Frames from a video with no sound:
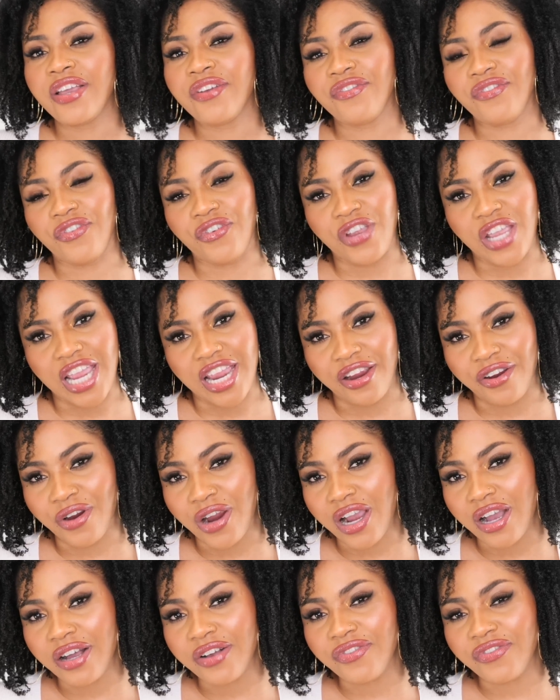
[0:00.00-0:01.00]

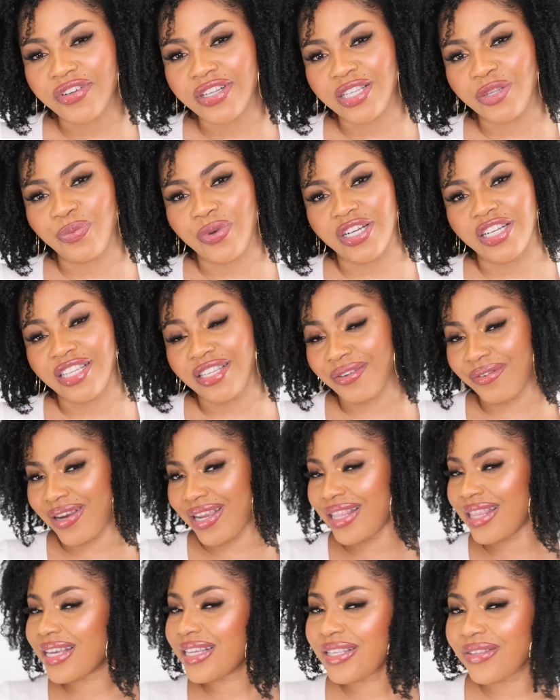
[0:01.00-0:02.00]
Freyara for
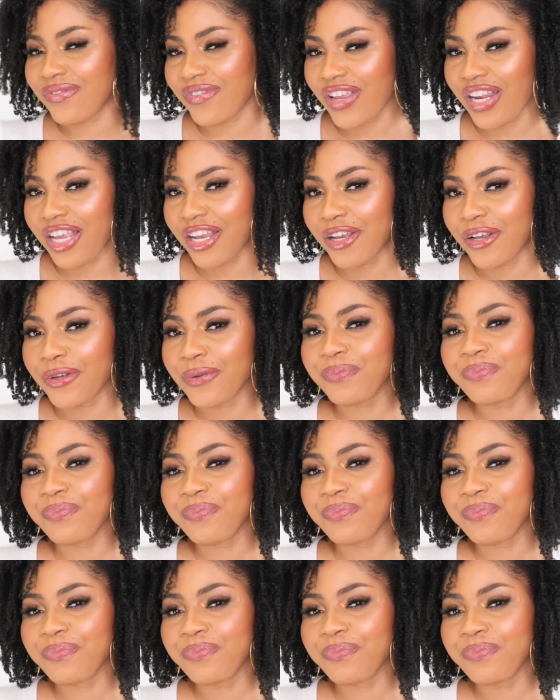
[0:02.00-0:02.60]
sponsoring this video.